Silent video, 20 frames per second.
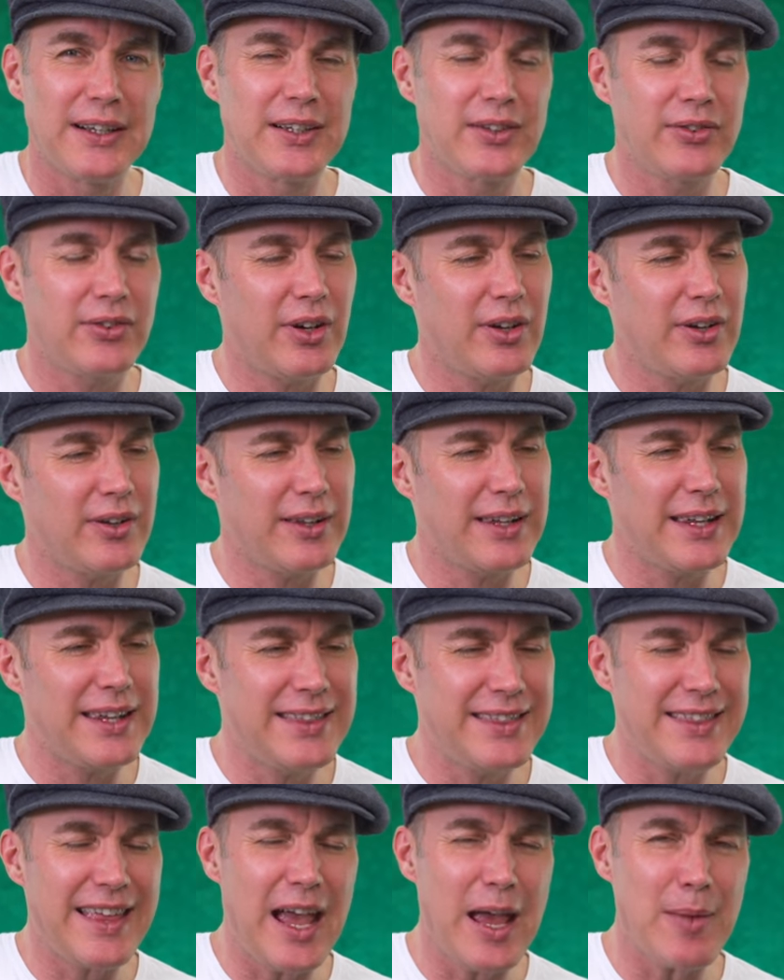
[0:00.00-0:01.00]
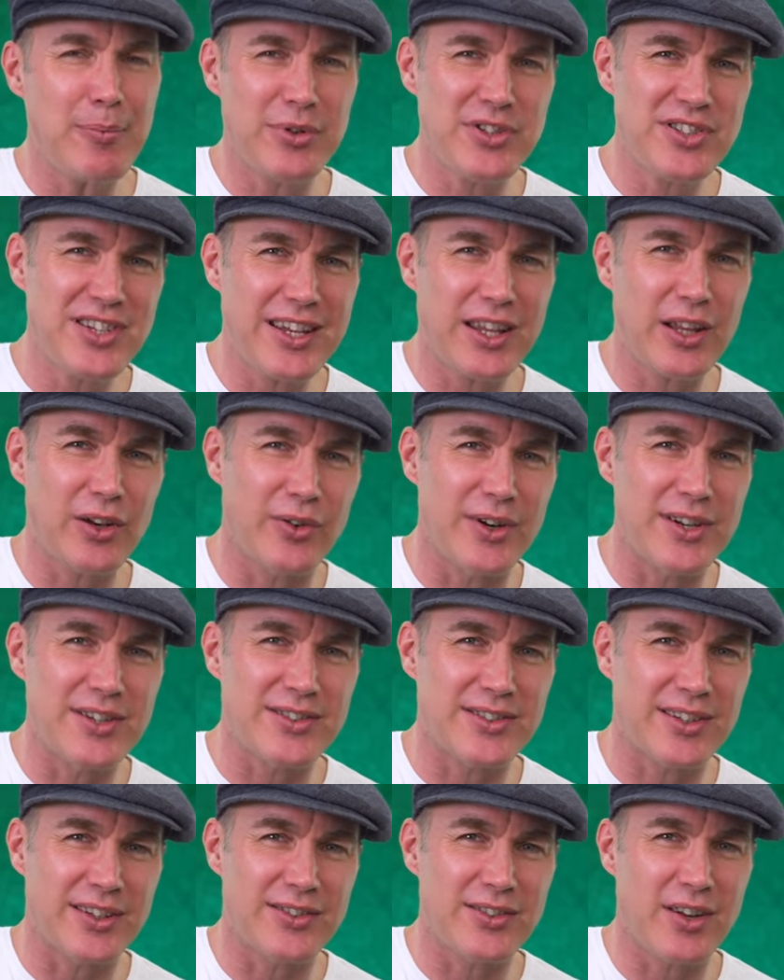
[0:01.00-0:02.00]
So in that particular
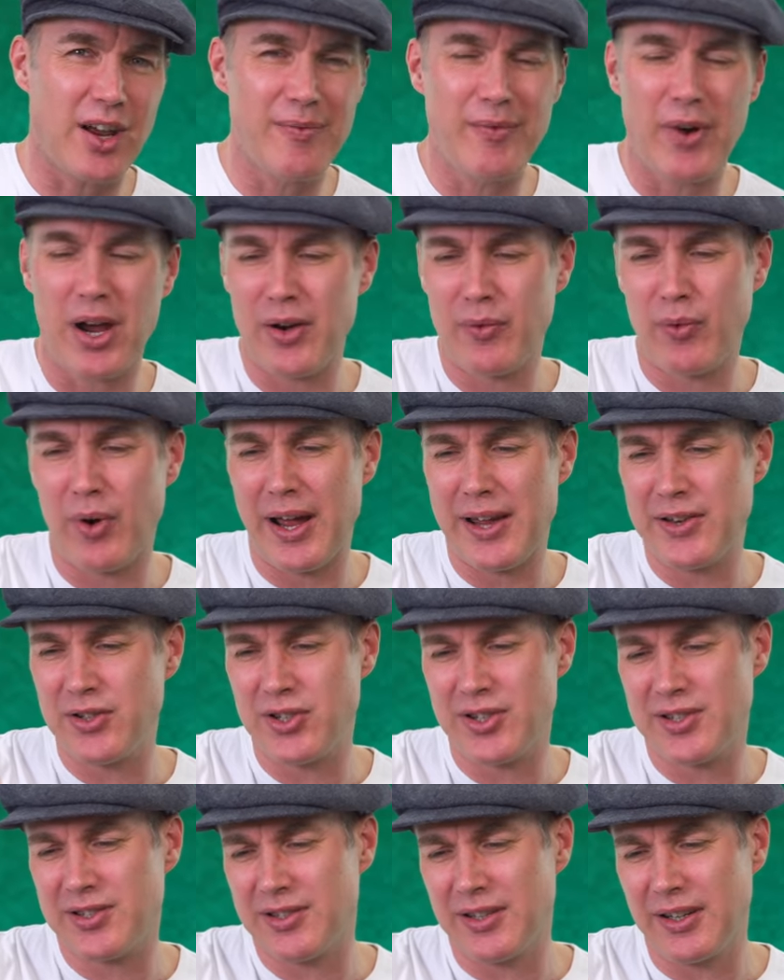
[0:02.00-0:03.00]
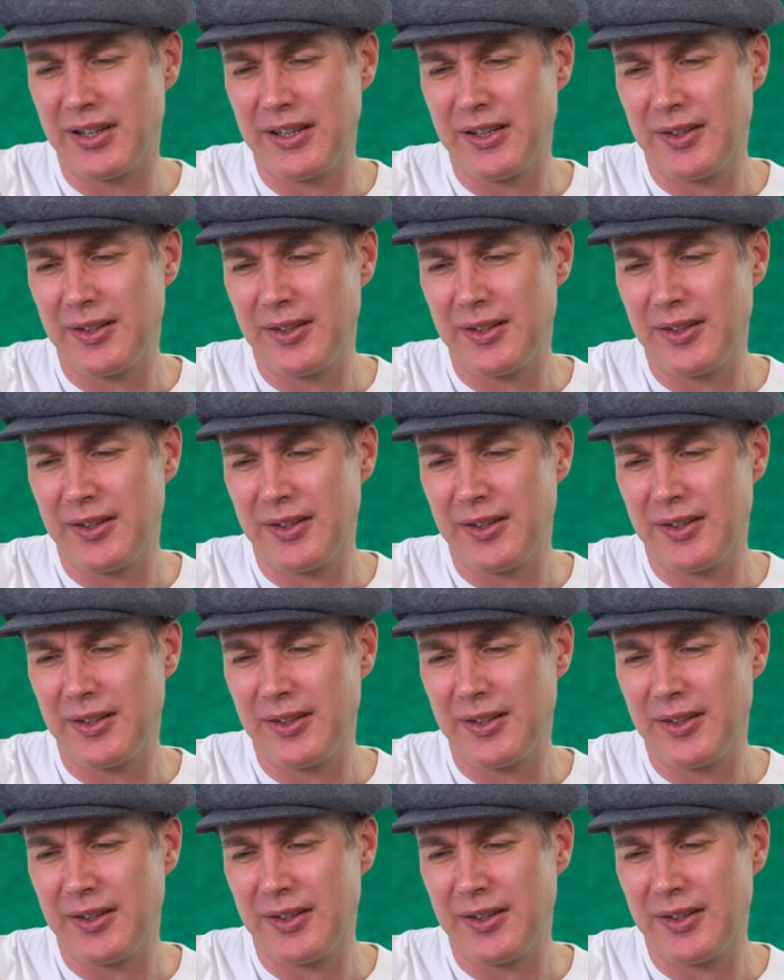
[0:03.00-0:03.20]
instance, I might write just,